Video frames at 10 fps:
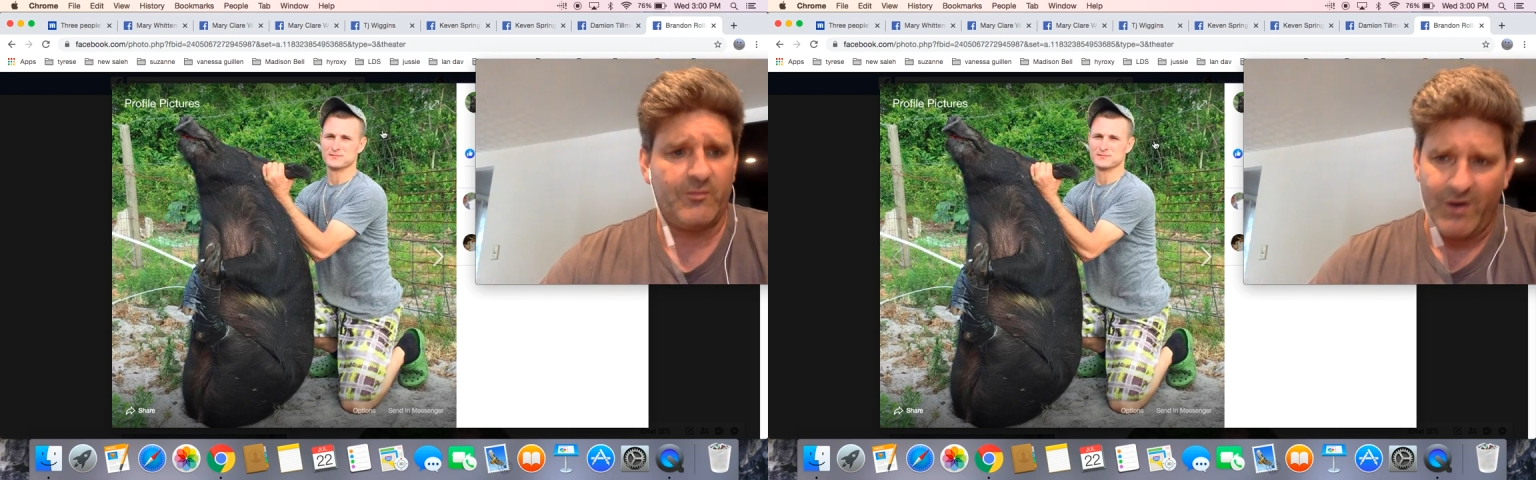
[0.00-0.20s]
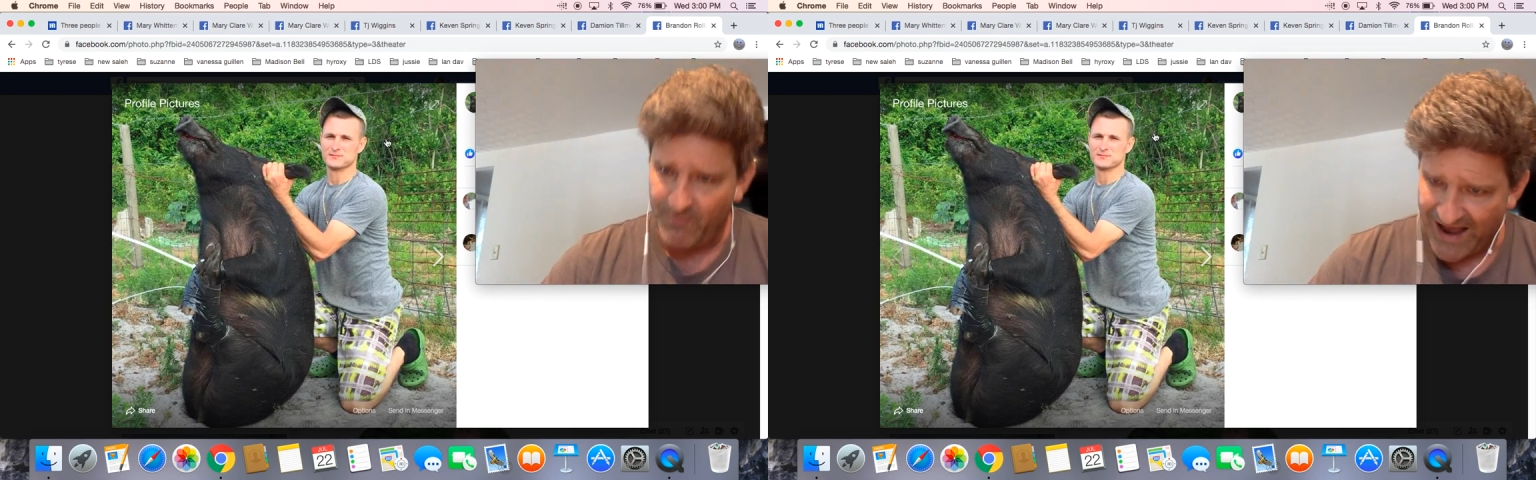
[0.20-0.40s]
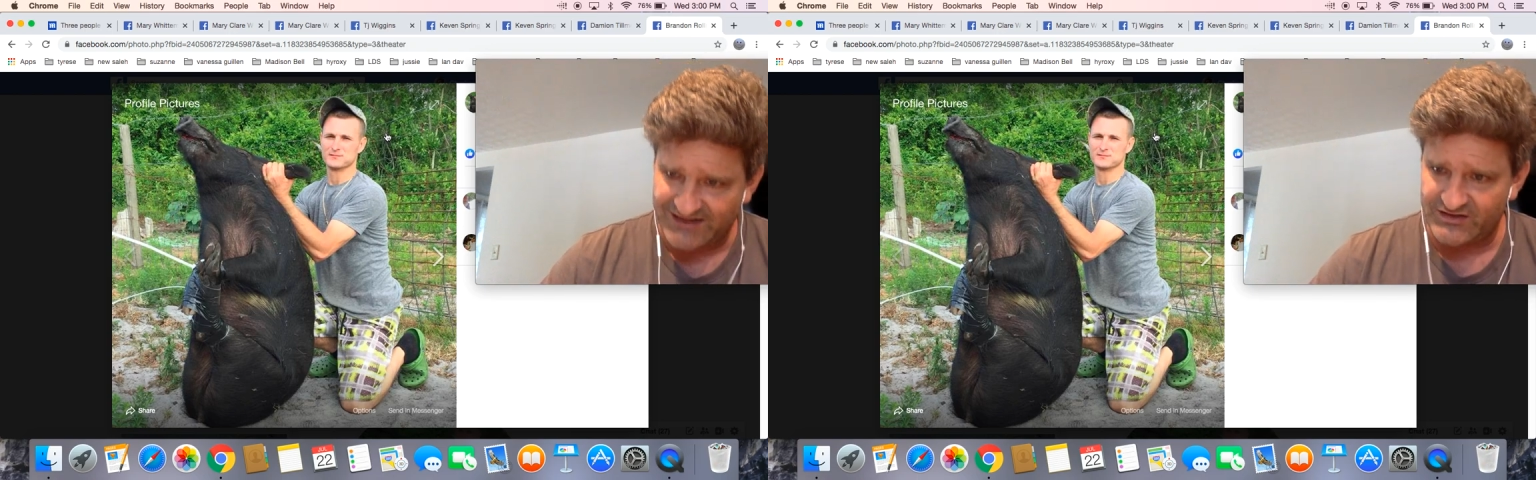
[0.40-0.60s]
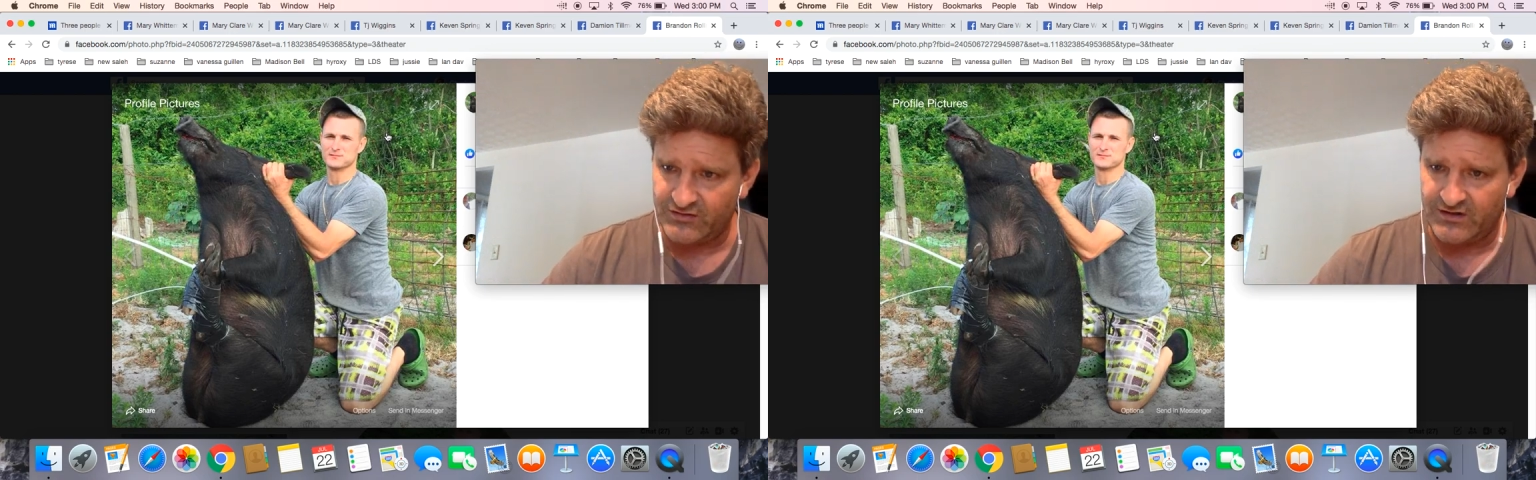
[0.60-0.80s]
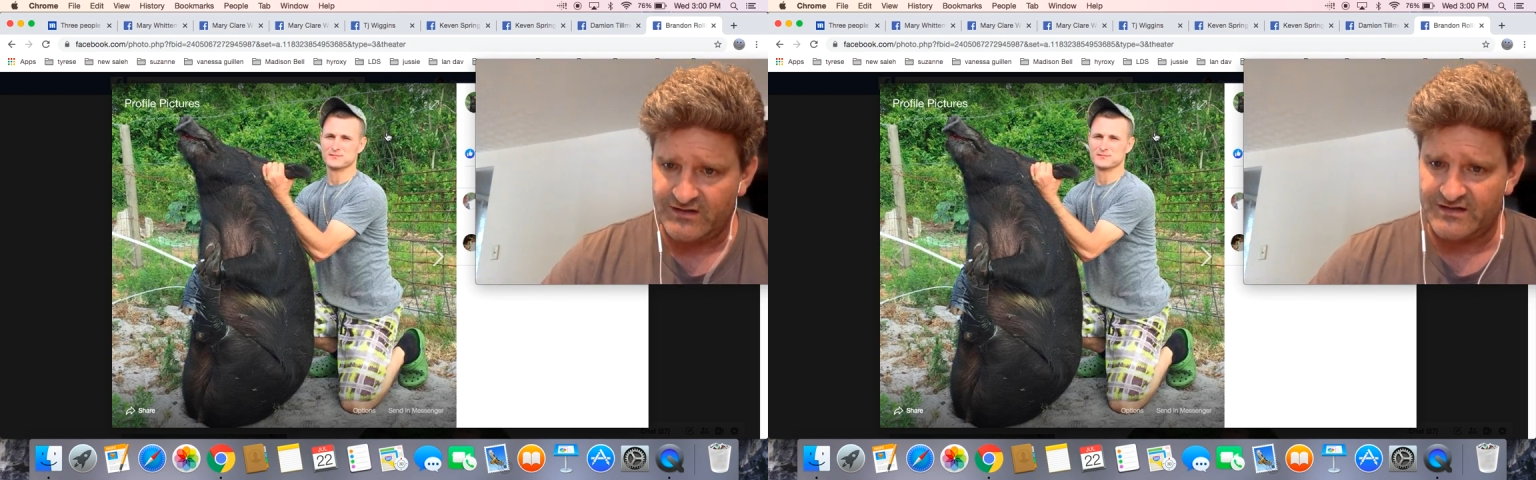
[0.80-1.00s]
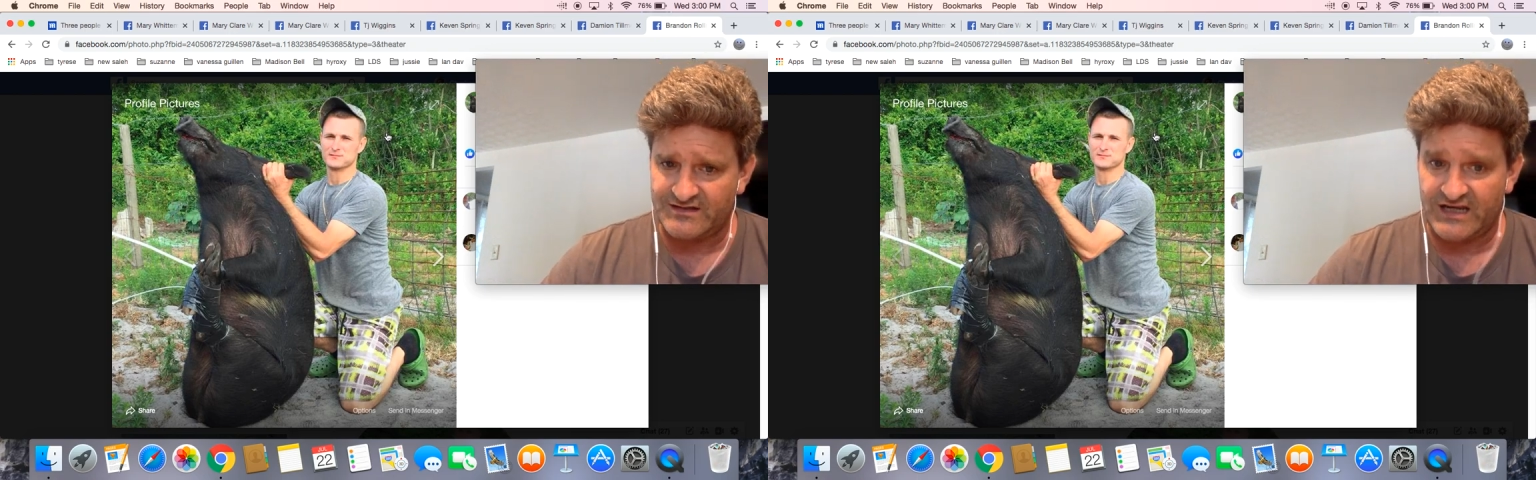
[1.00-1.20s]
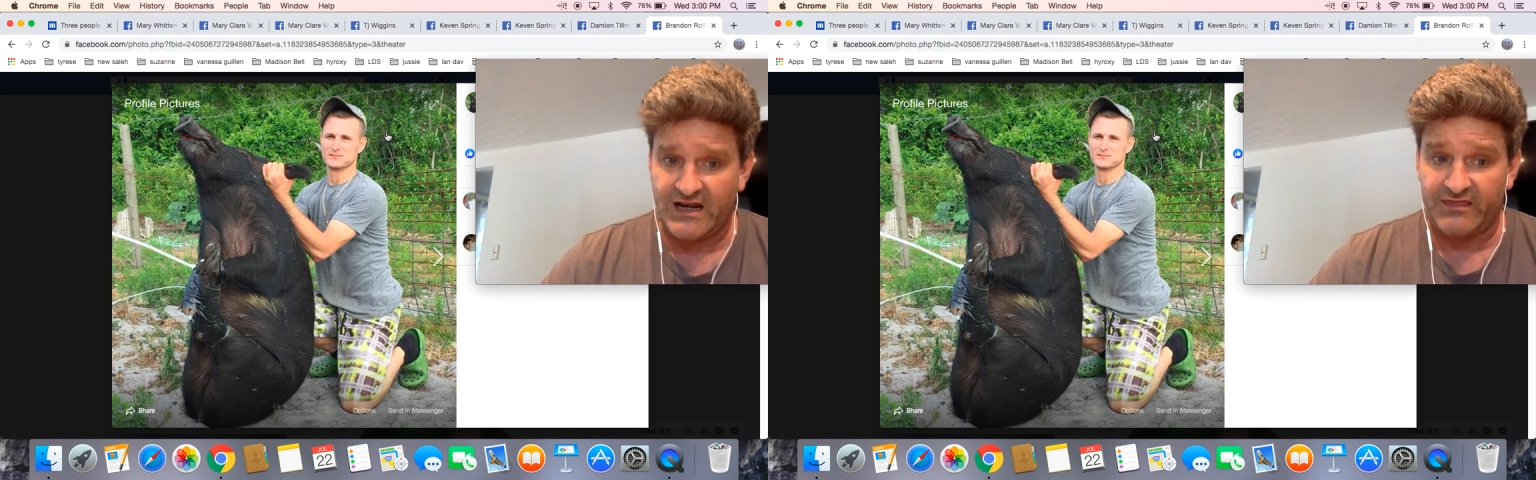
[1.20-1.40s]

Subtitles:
And went back to the scene,